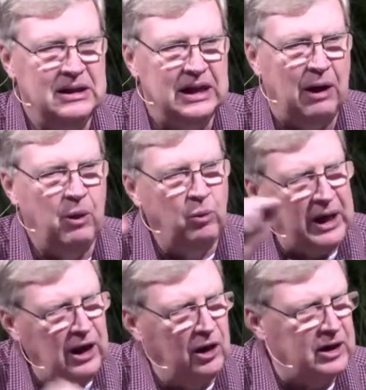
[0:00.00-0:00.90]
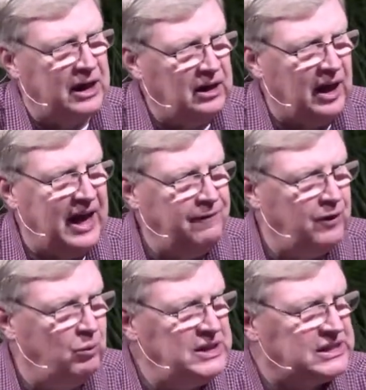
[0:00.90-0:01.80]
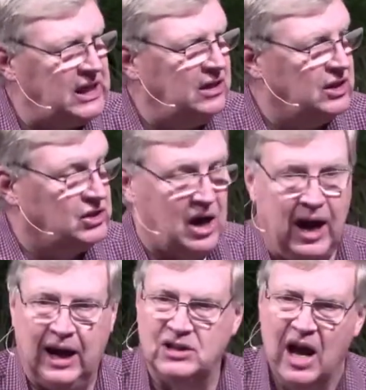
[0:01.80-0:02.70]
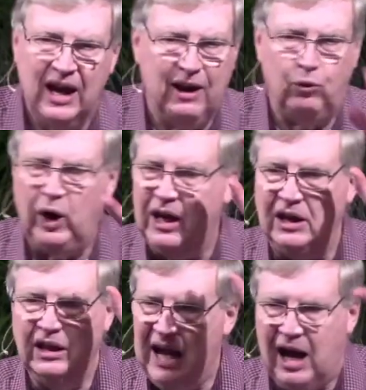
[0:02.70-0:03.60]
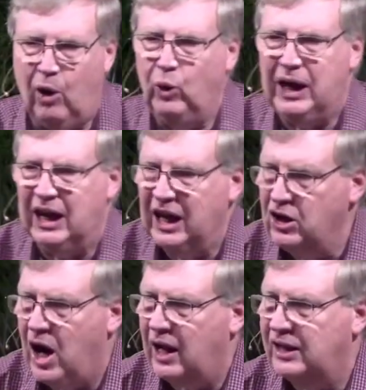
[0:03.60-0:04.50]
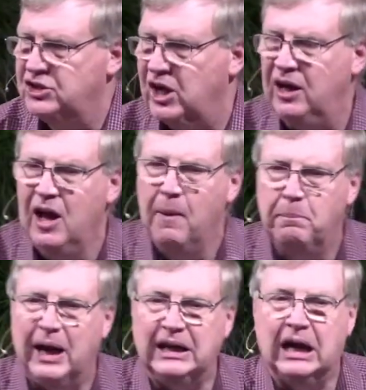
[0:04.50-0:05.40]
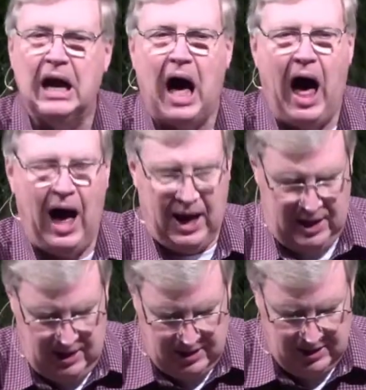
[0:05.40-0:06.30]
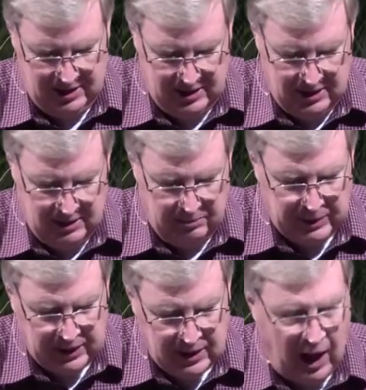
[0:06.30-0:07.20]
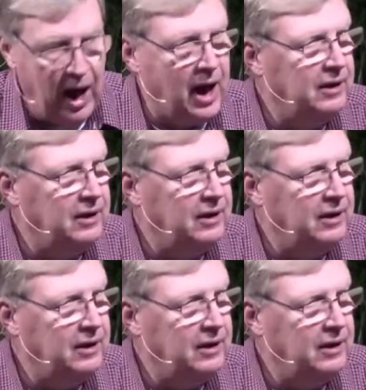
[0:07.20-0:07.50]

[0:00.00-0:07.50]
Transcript: And when we look at life and we see the giants, if we can, yeah, we can acknowledge it, but God. But God.